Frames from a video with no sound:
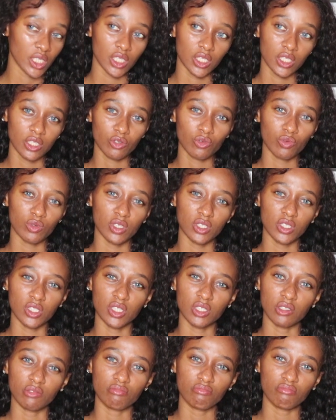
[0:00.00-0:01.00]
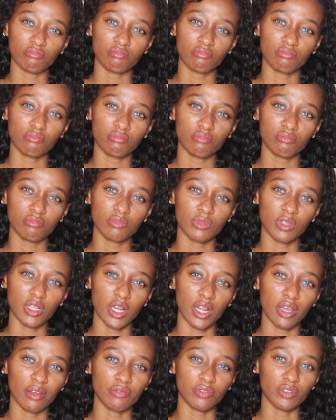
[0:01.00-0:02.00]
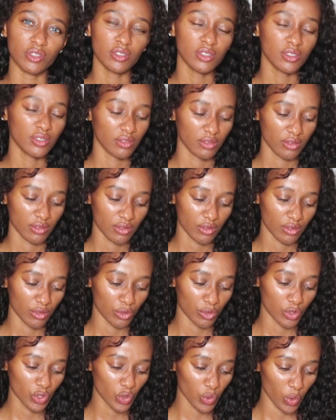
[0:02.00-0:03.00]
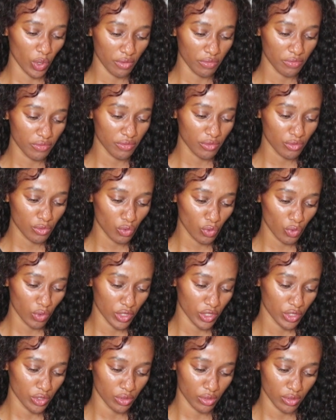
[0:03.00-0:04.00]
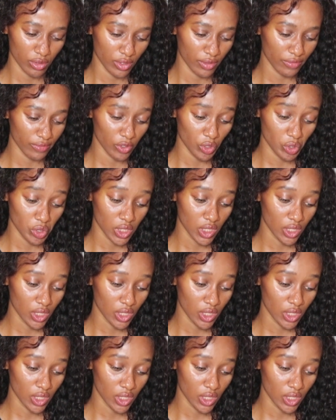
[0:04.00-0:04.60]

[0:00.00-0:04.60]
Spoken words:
I think we're at the 11th, 12th question, if not